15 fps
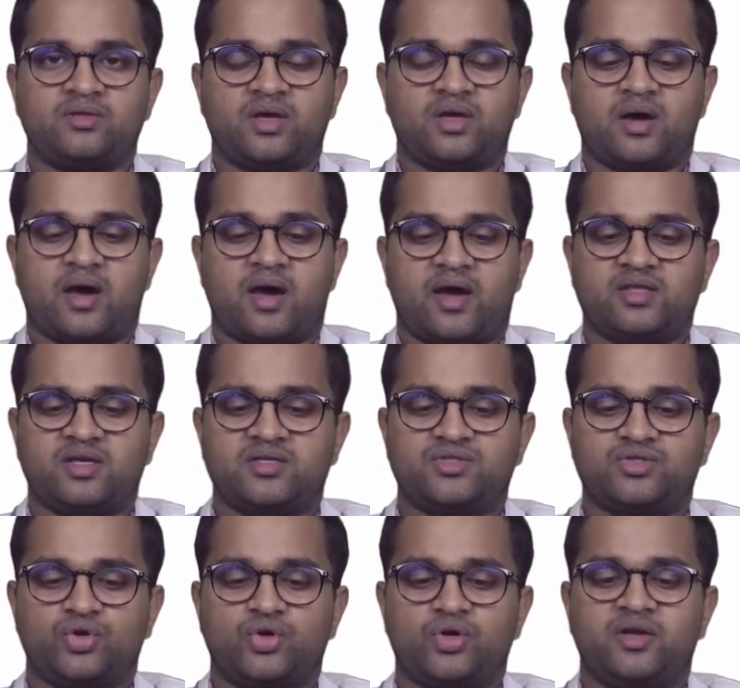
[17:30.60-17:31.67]
They are either
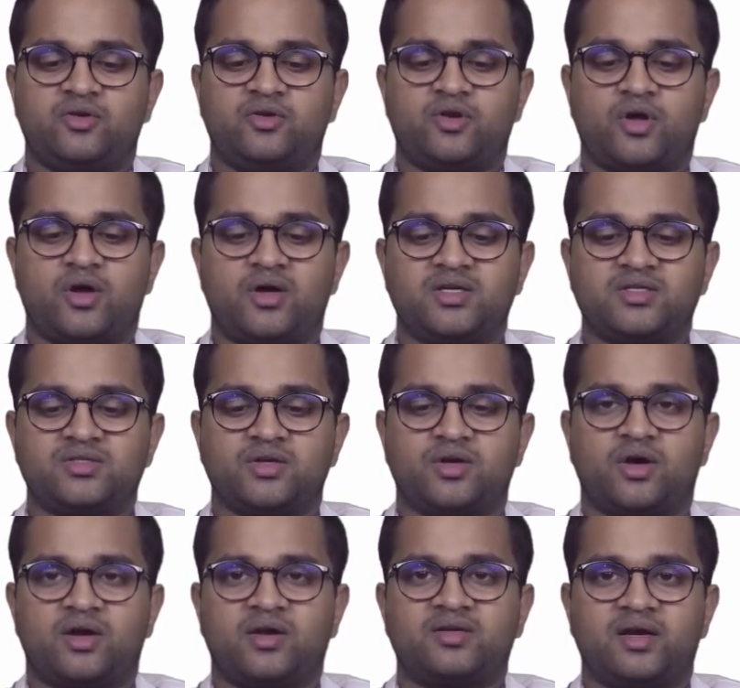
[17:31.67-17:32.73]
stored in drawers
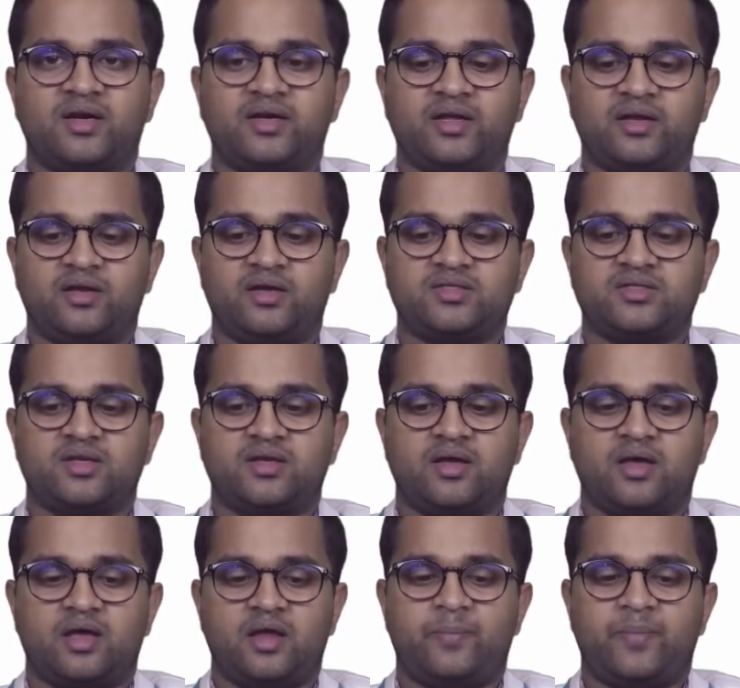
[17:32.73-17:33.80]
or in containers,
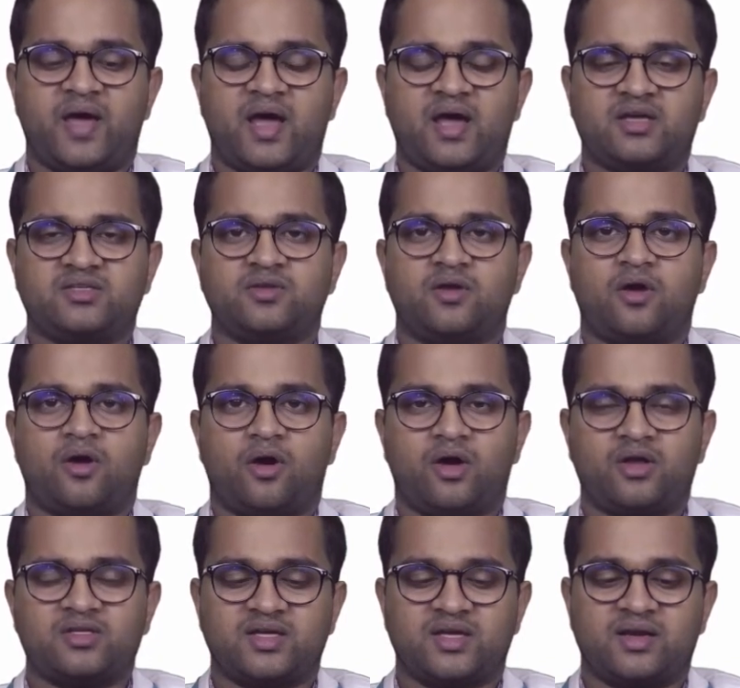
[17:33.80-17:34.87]
in packs
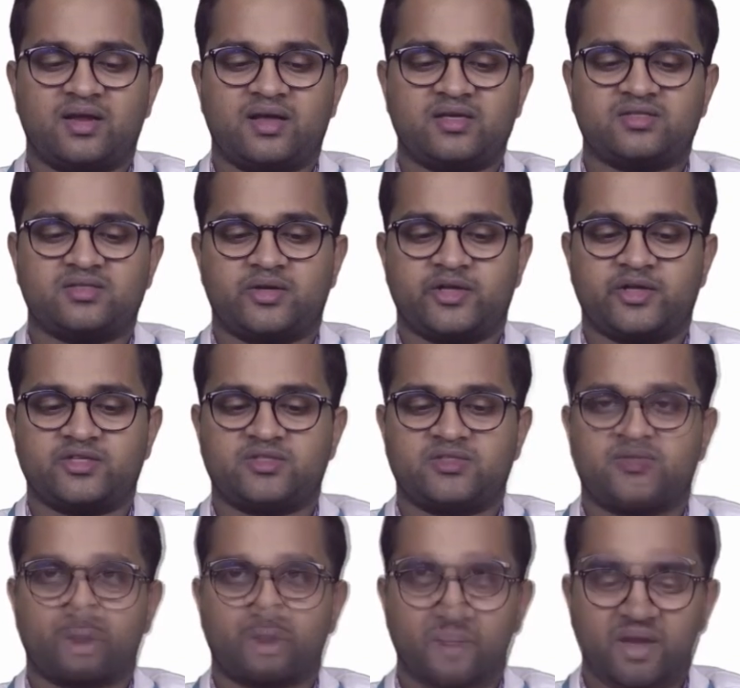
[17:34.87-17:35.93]
or sterilized
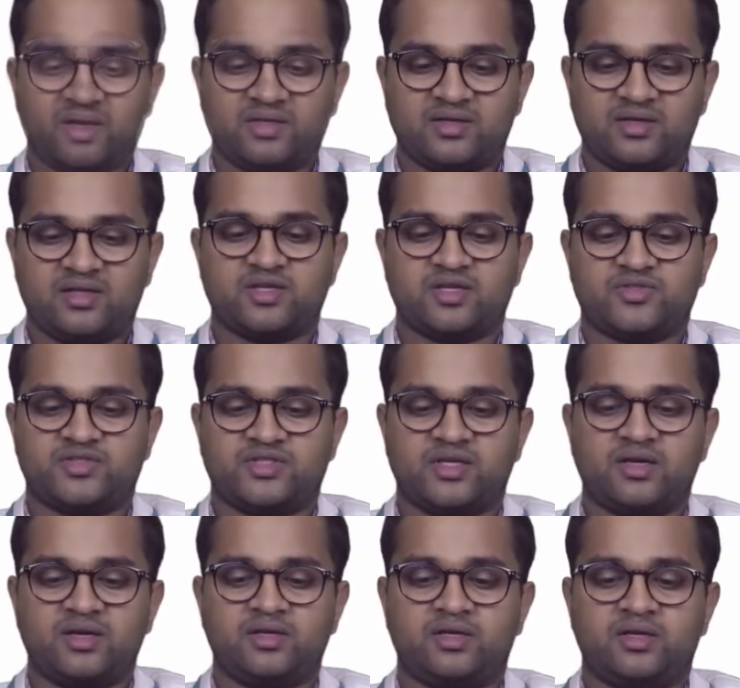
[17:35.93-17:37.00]
trays. The maintenance of
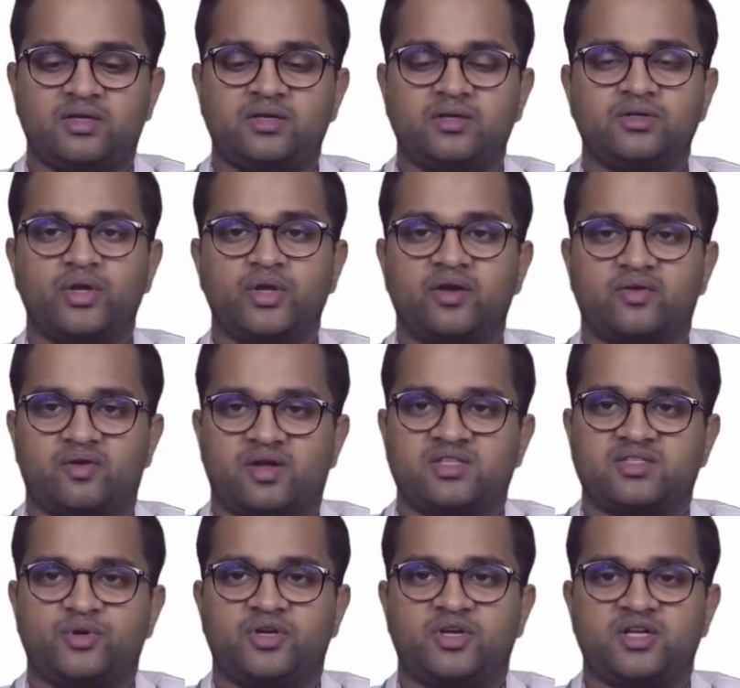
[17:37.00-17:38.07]
sterility during
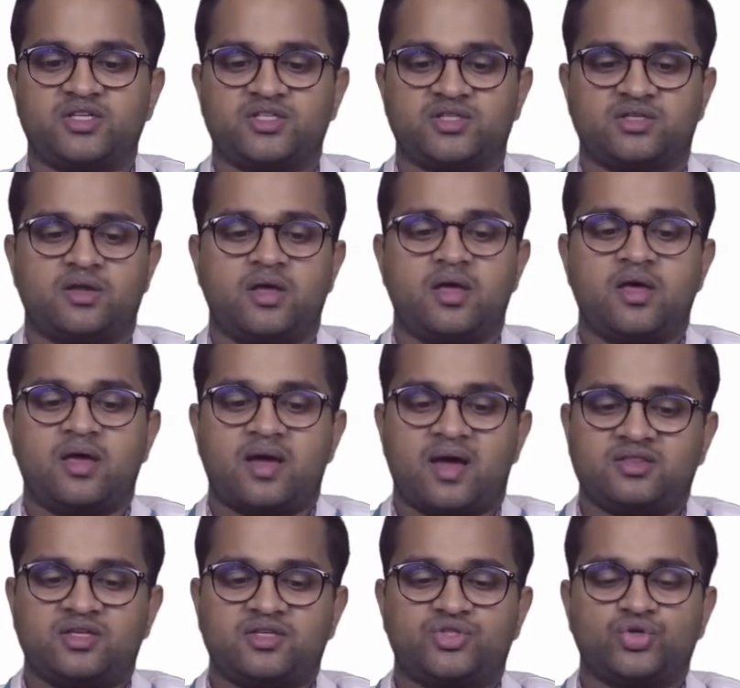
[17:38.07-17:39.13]
transportation
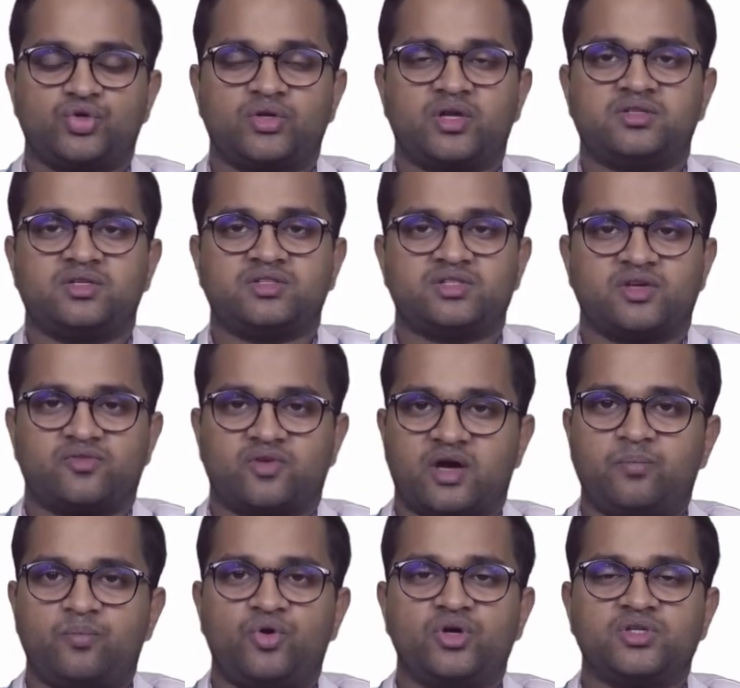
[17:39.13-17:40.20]
and the storage is of
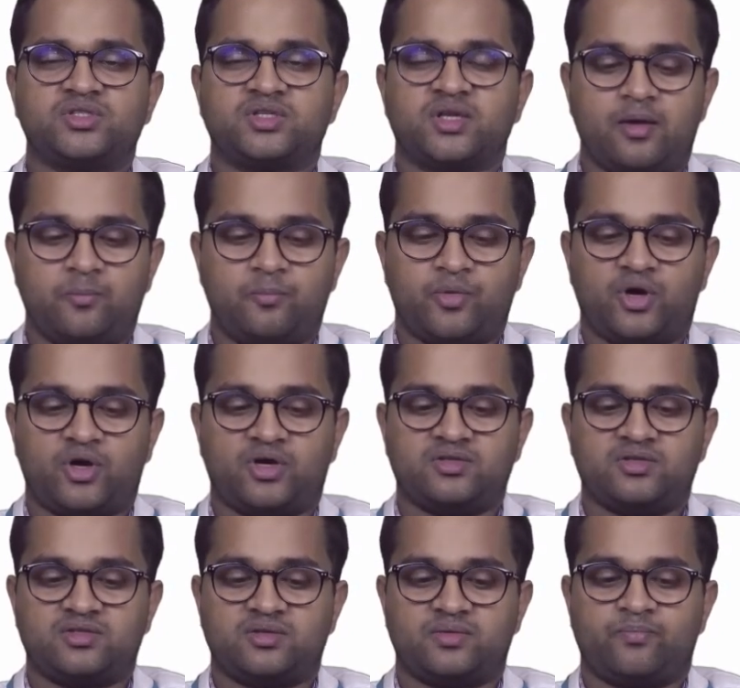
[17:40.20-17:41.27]
utmost
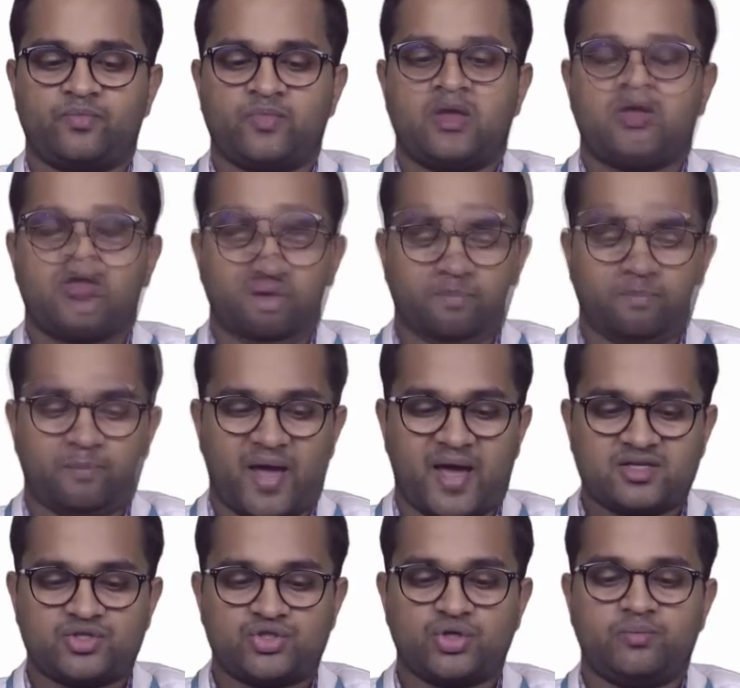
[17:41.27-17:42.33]
importance. The
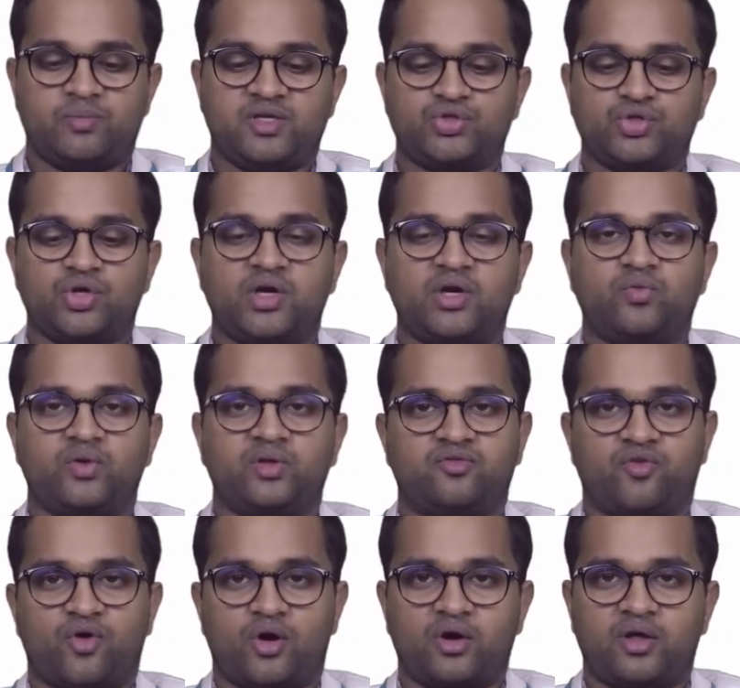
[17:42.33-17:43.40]
packs should be stored
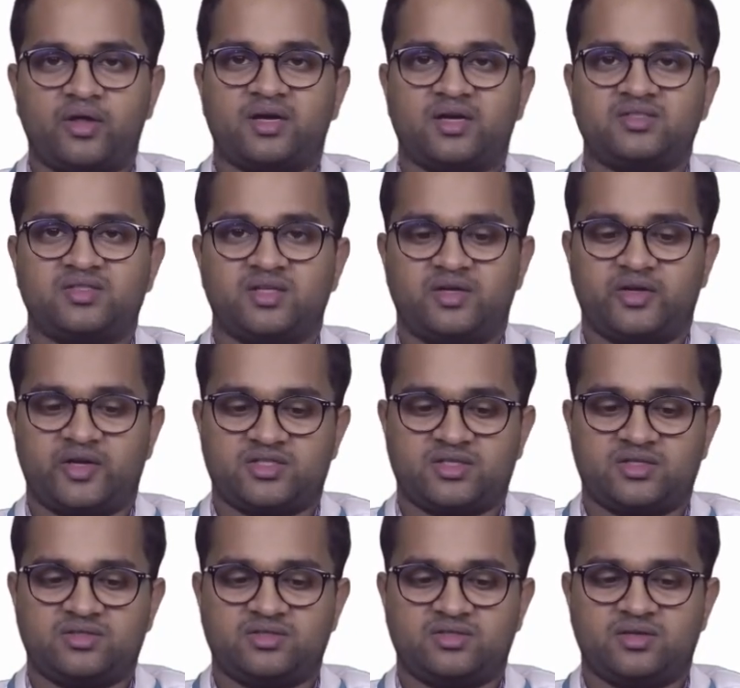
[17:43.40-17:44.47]
with following
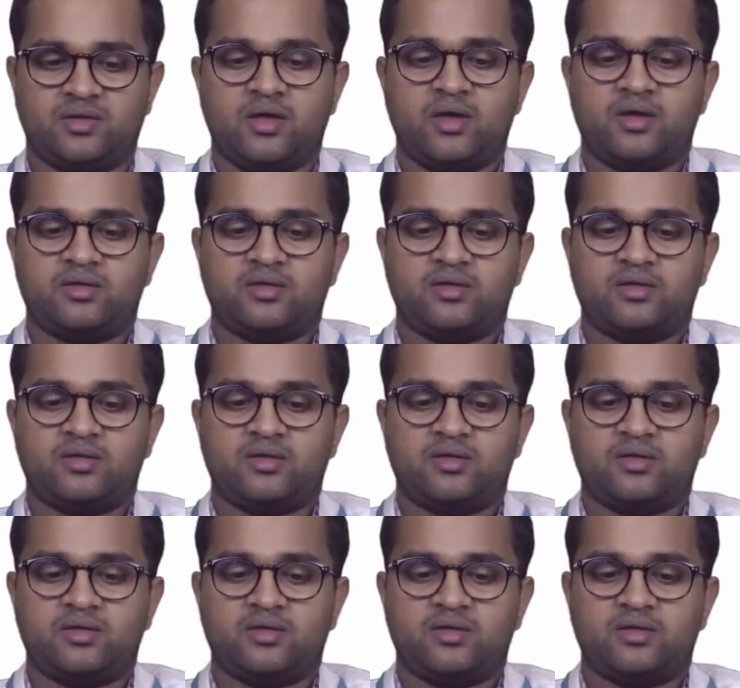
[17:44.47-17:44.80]
considerations.